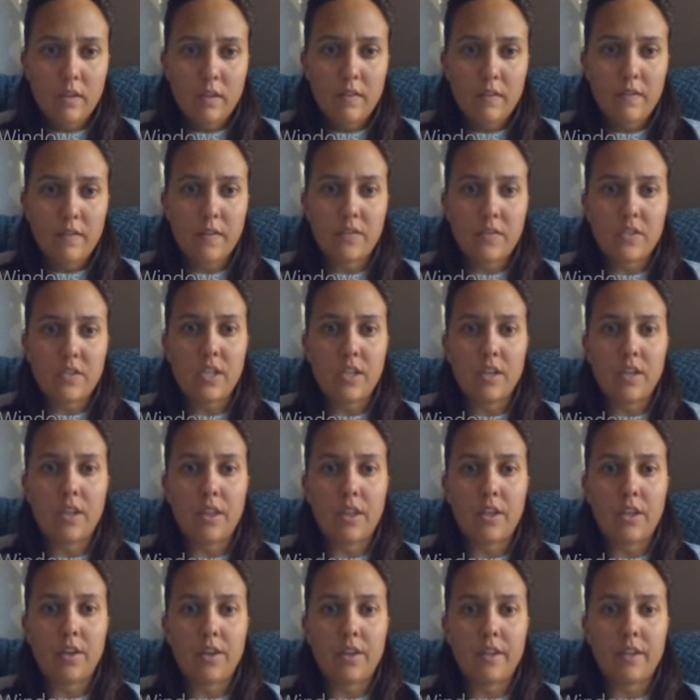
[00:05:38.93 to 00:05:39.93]
$15
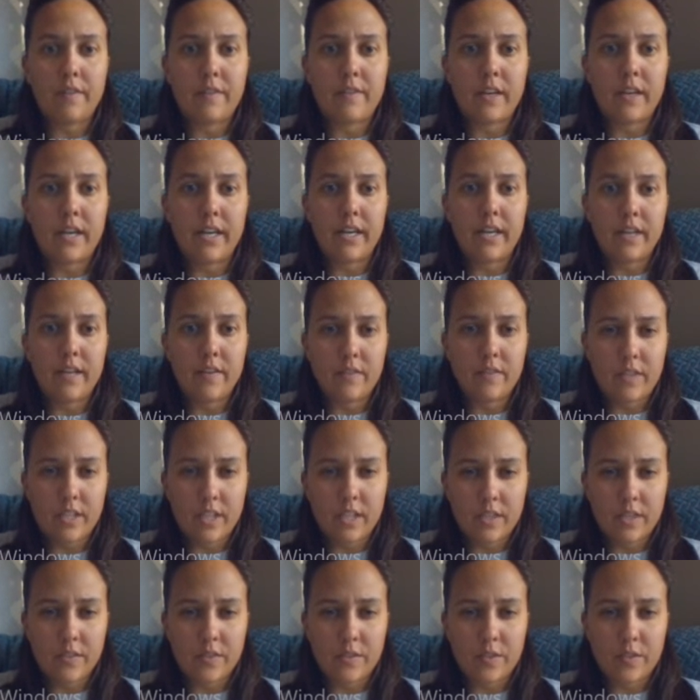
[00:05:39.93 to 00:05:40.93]
and $35,
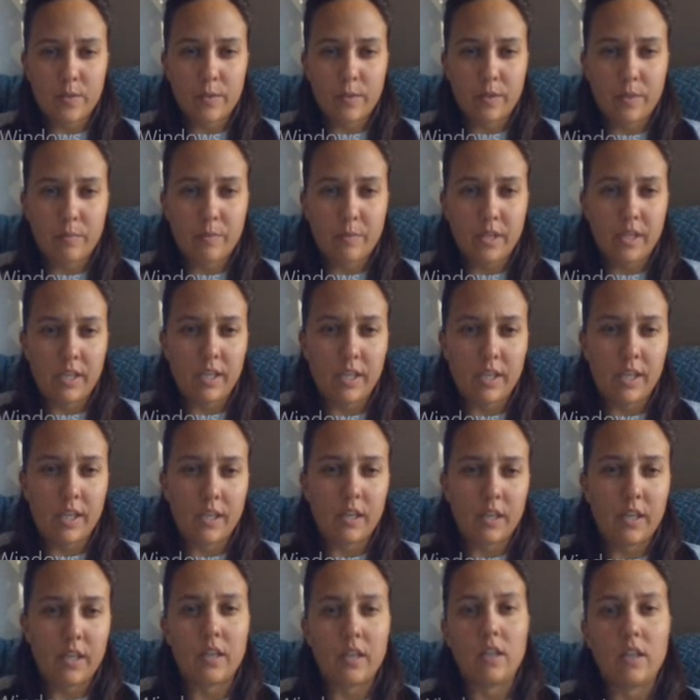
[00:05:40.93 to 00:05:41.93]
the answer would
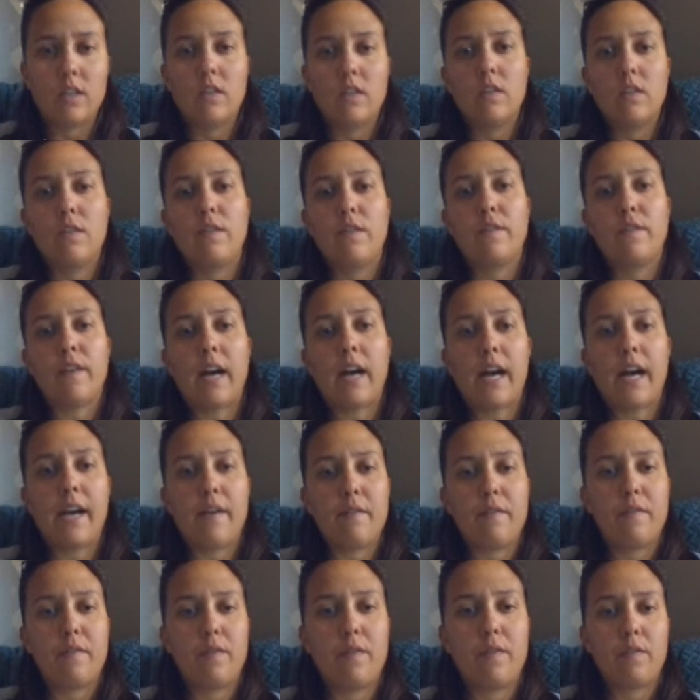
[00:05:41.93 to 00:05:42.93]
be
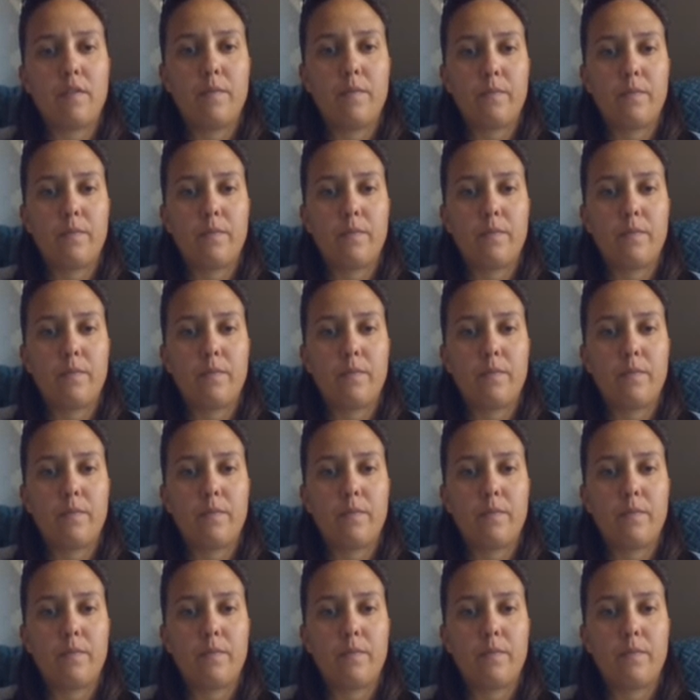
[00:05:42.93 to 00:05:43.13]
5.